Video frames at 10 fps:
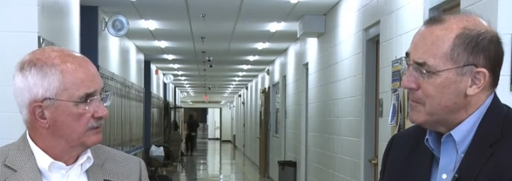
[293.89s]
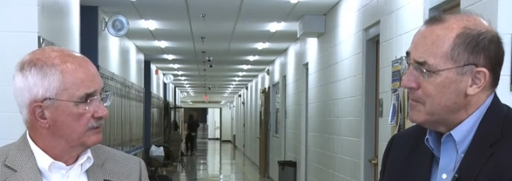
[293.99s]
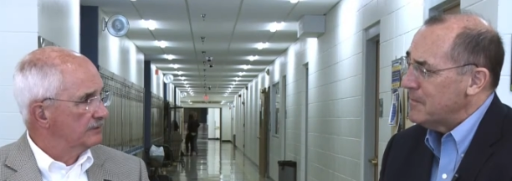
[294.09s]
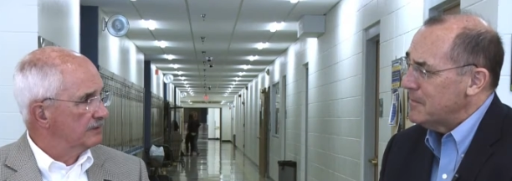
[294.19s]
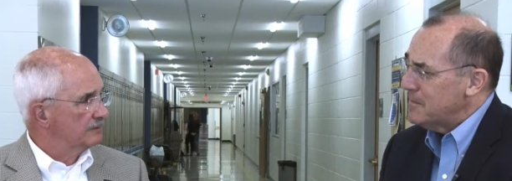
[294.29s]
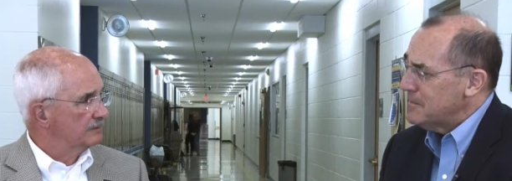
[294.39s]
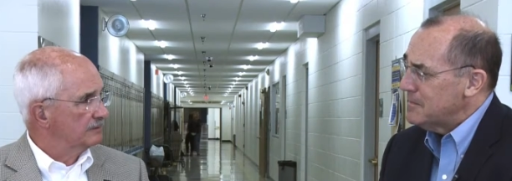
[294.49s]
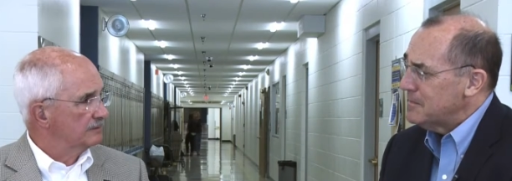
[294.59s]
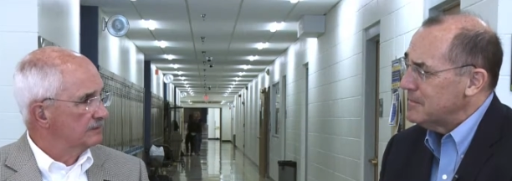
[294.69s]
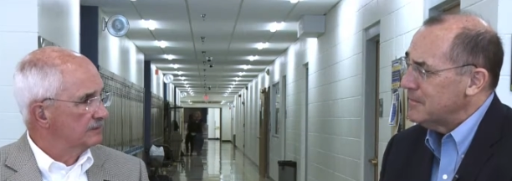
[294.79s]
Speaker 1: it's
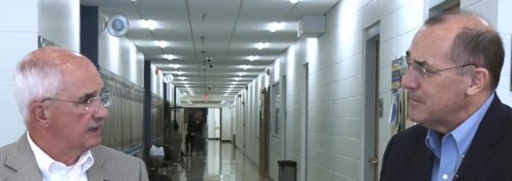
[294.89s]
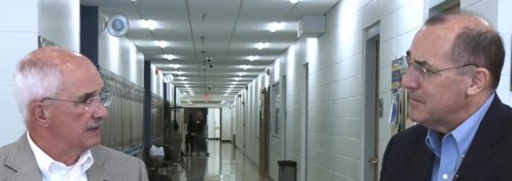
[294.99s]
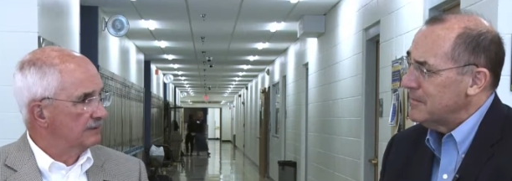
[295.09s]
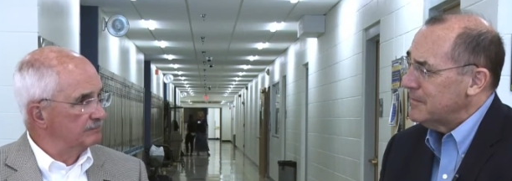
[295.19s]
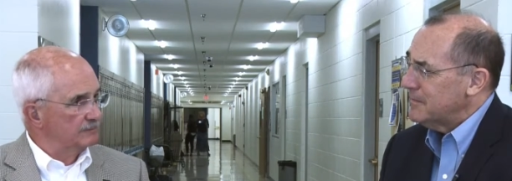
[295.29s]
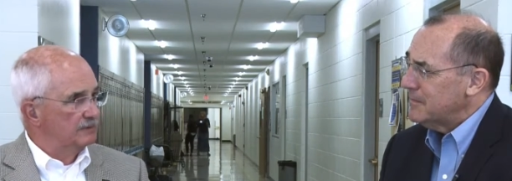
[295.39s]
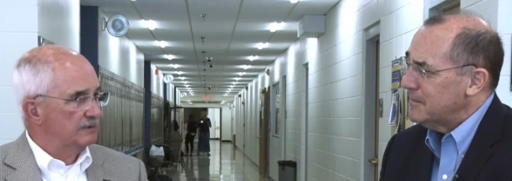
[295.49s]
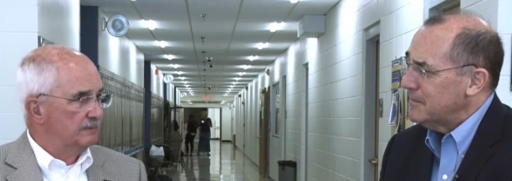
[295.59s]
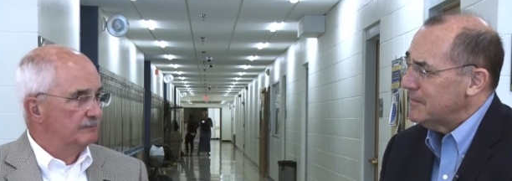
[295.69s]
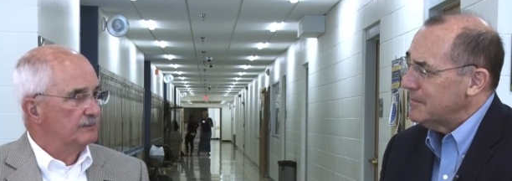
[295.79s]
kind of.
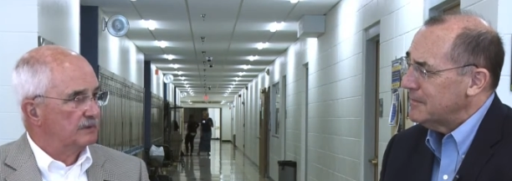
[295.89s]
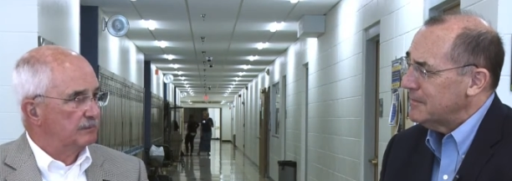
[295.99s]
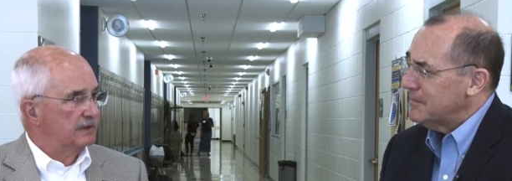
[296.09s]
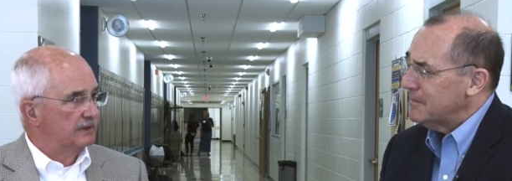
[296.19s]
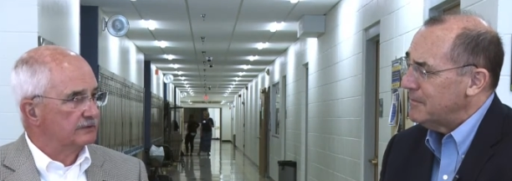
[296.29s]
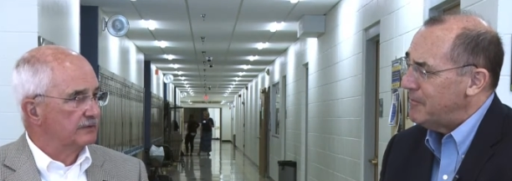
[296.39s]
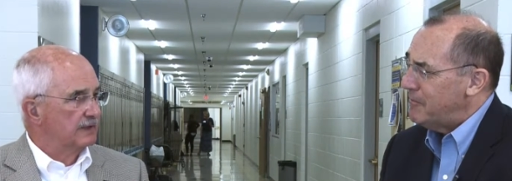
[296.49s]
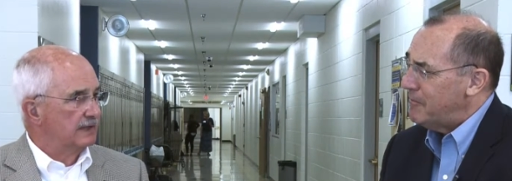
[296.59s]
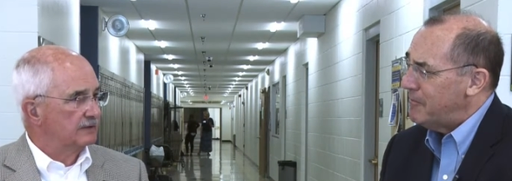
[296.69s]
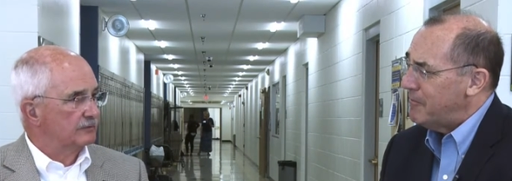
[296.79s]
Because of
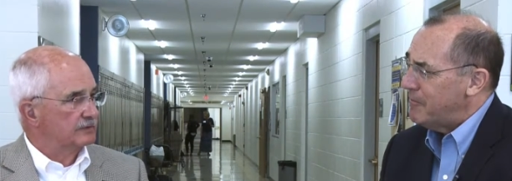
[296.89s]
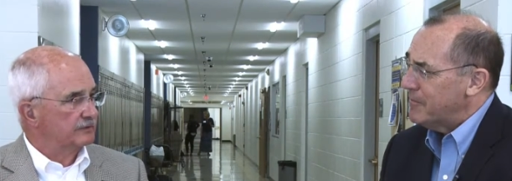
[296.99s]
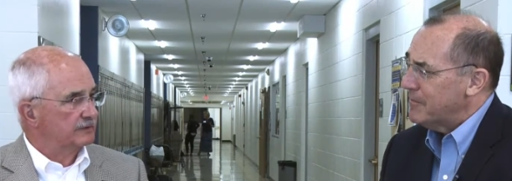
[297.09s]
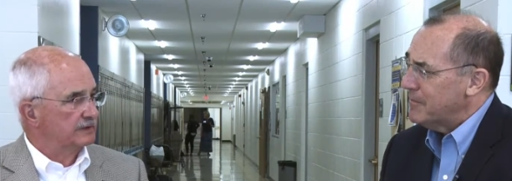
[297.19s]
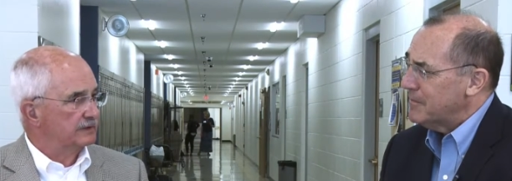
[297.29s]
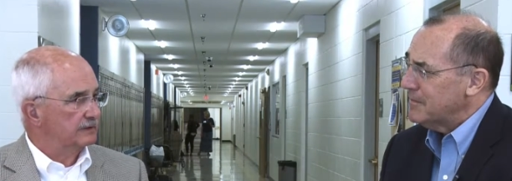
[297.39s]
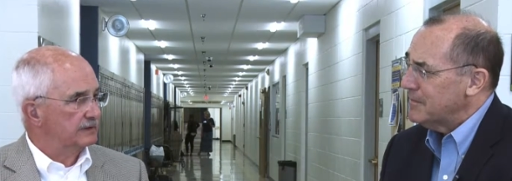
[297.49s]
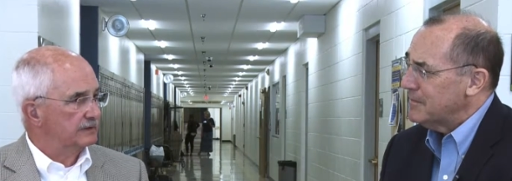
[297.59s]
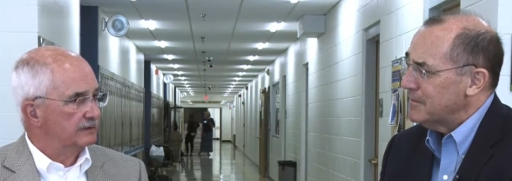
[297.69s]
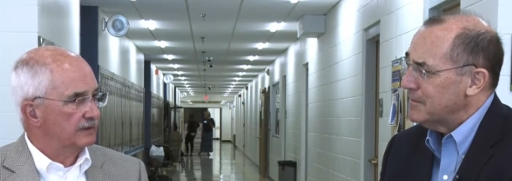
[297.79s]
that diversity, the